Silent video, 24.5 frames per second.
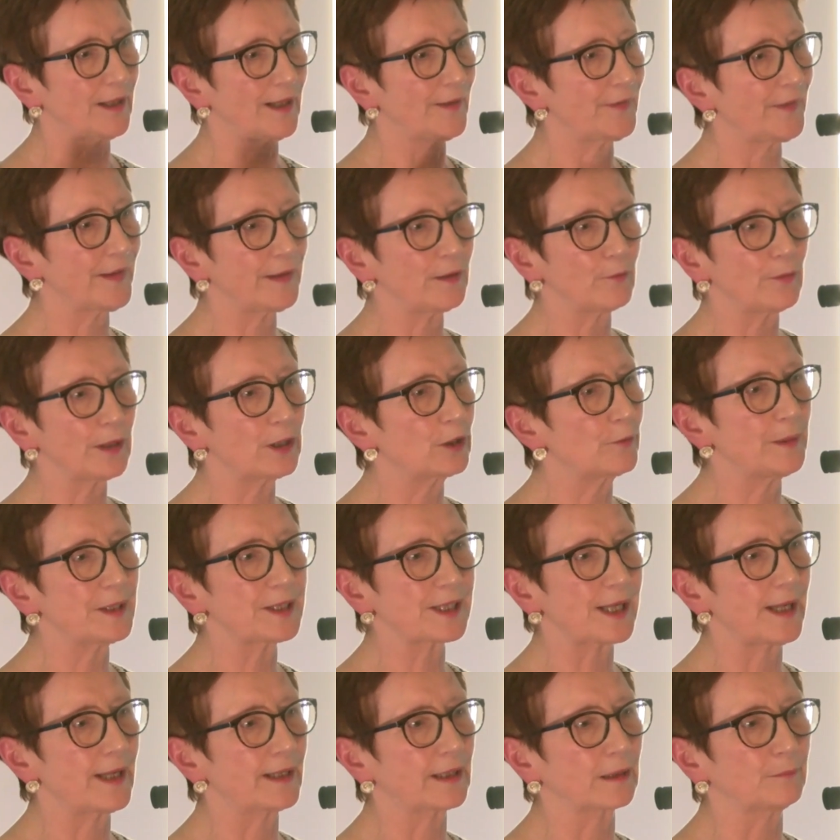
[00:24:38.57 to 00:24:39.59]
I think we could be
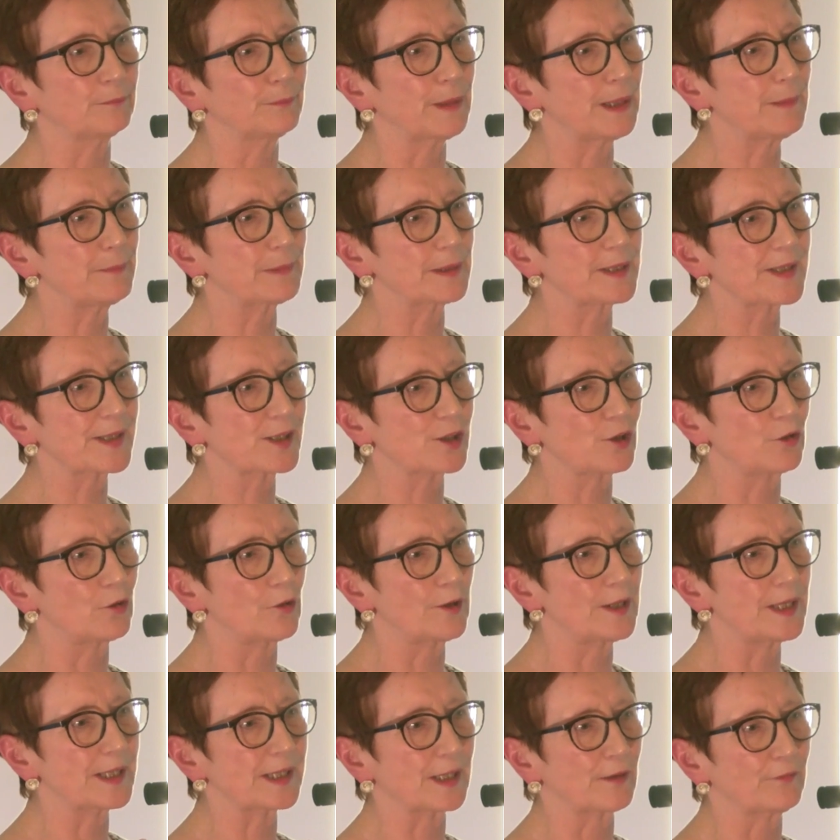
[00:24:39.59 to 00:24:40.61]
taking people's
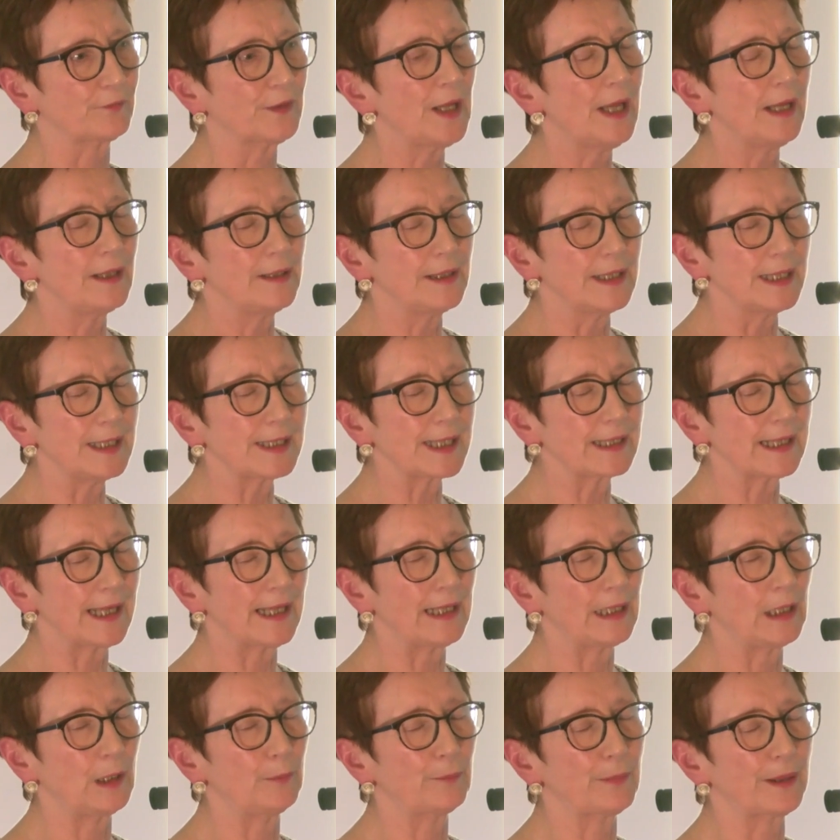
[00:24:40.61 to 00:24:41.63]
stories of needing
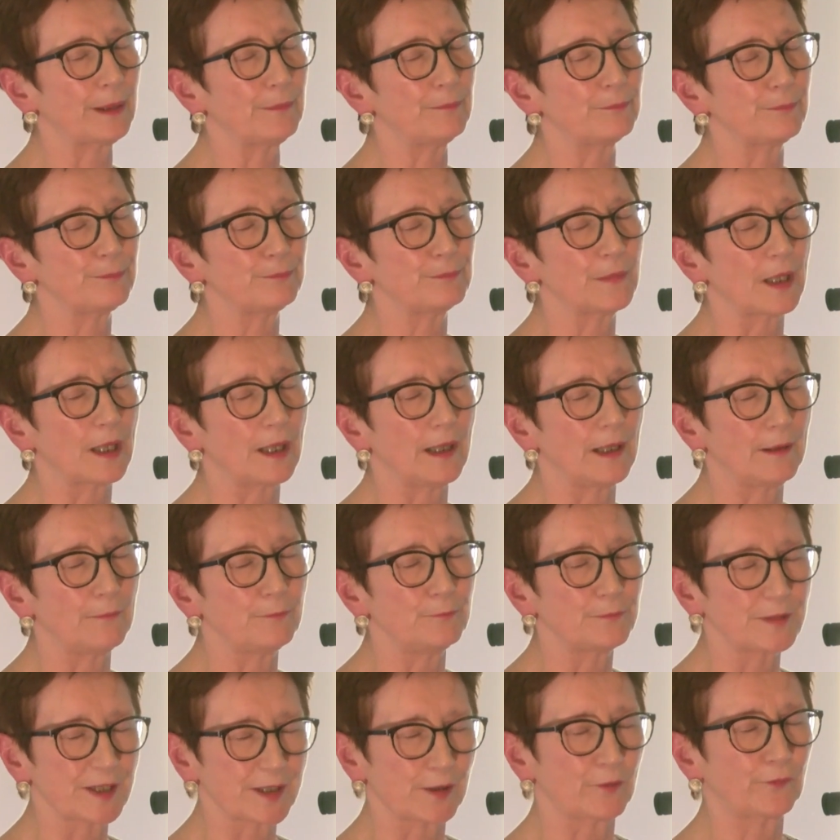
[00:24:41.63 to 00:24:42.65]
help
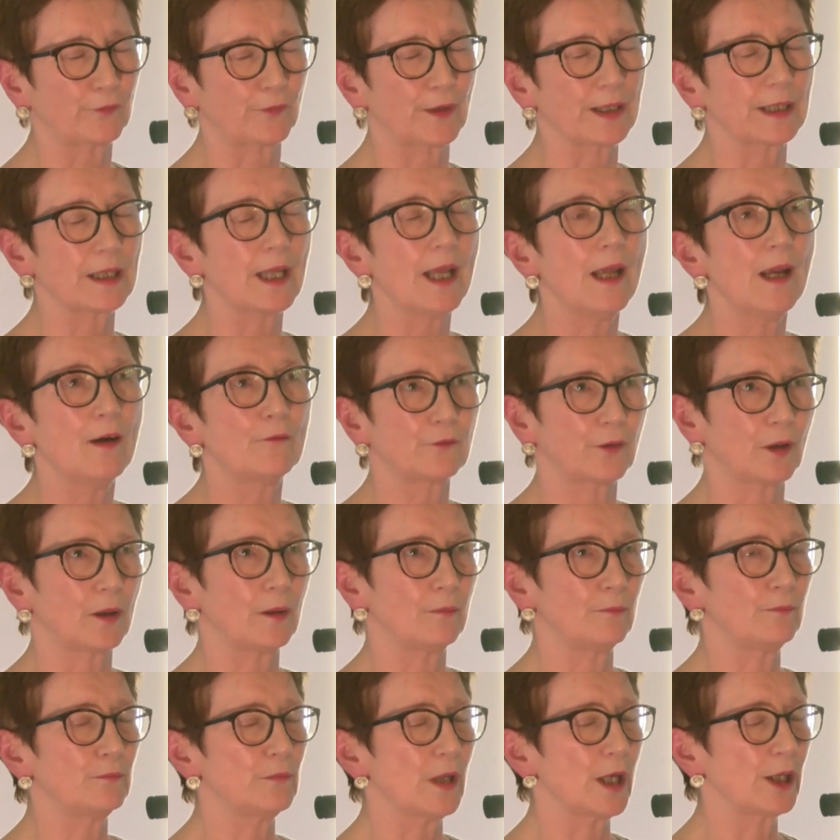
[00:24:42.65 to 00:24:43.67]
and suffering
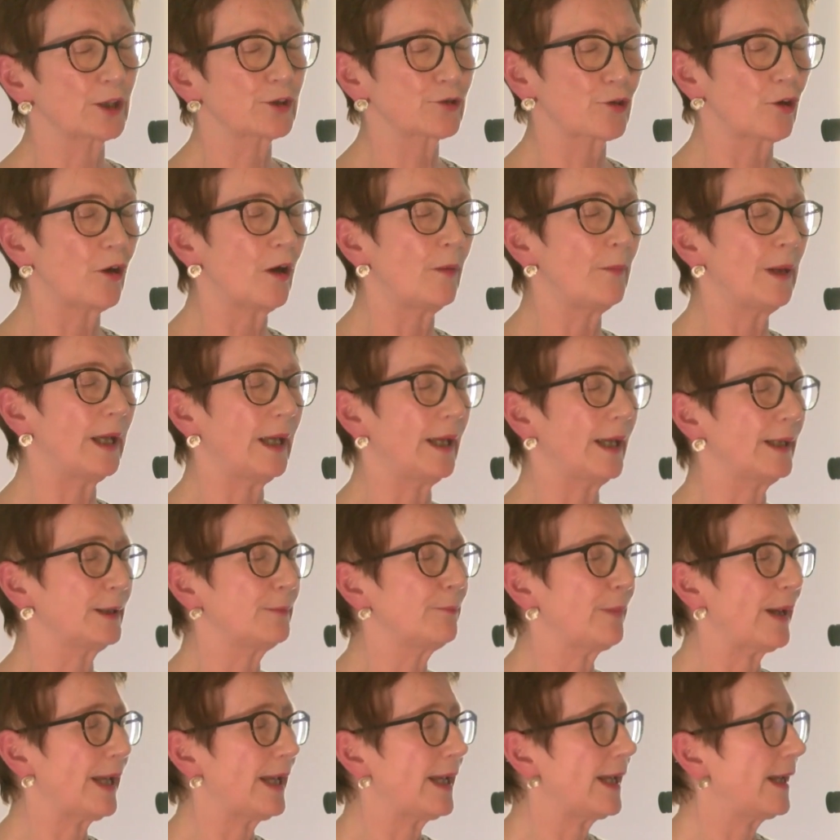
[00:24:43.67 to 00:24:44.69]
from trauma
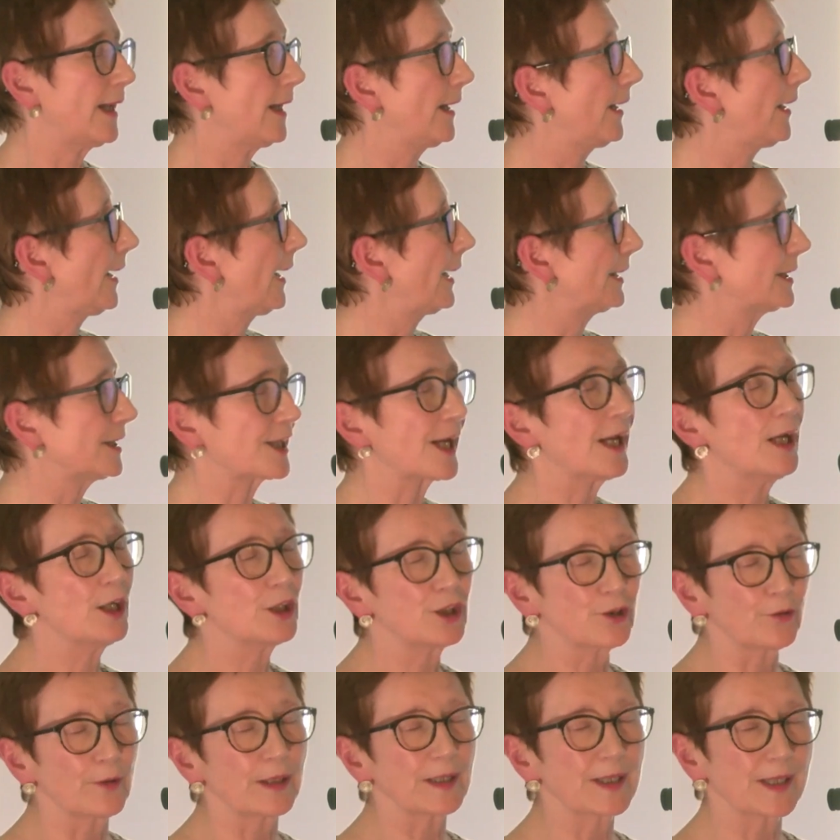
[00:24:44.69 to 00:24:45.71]
and pain and
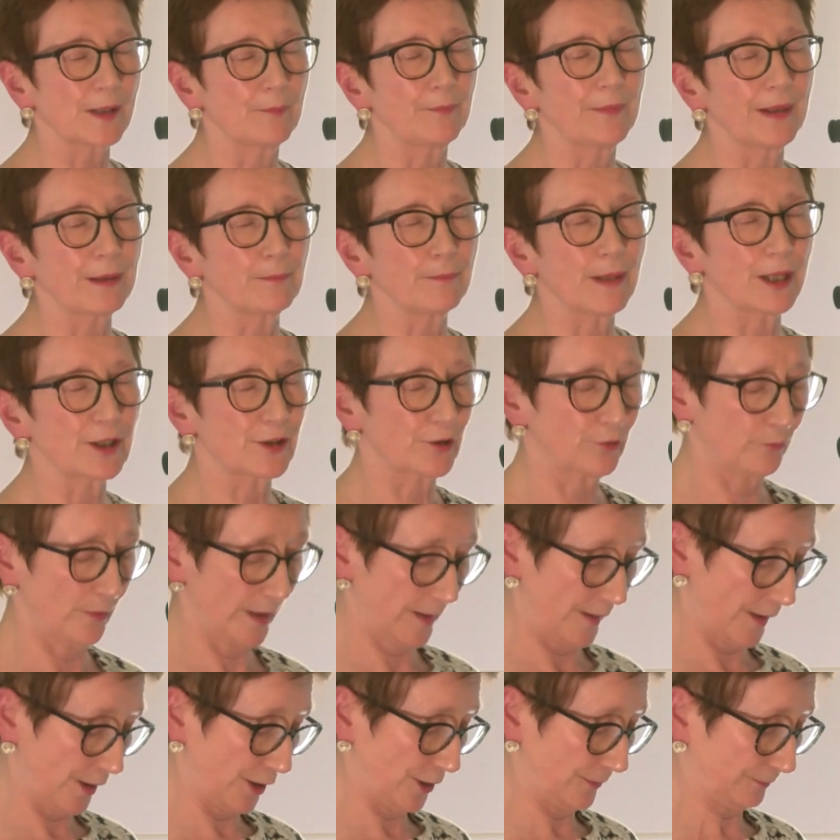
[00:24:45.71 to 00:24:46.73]
doing something better with
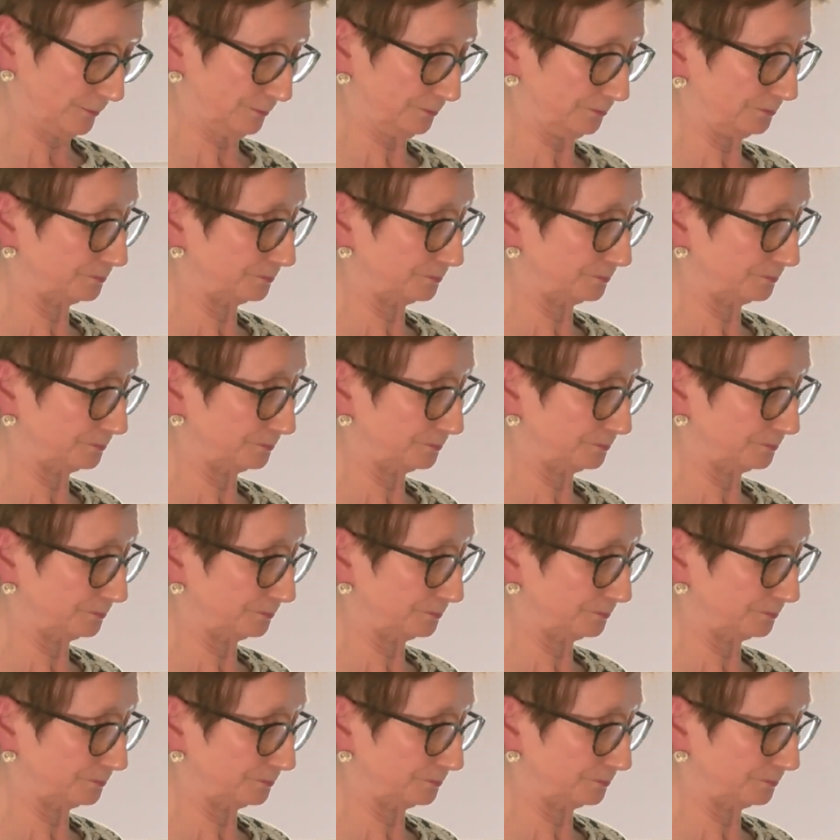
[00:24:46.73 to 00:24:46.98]
it.